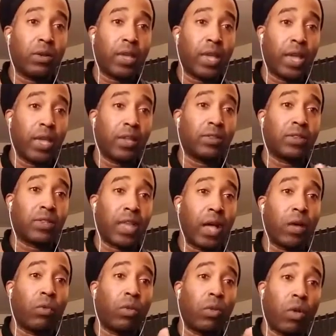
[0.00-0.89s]
hence
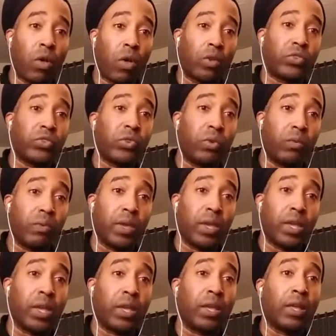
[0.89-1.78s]
that will also
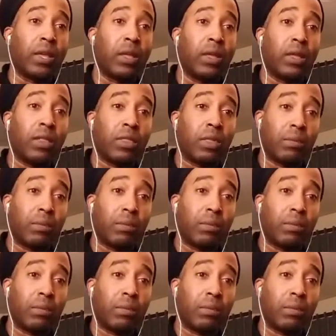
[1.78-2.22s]
be the